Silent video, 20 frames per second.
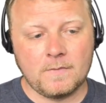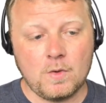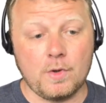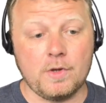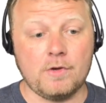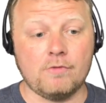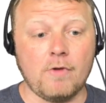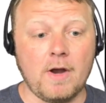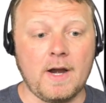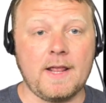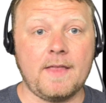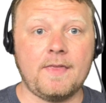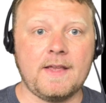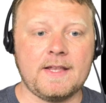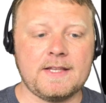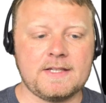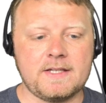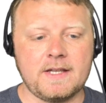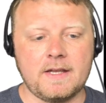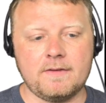Or you run it,
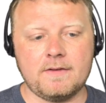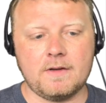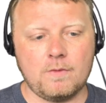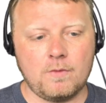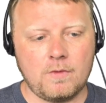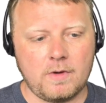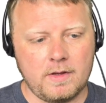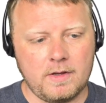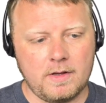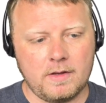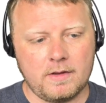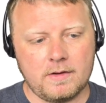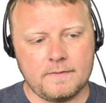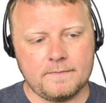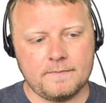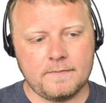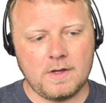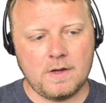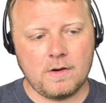then save it, one or the other.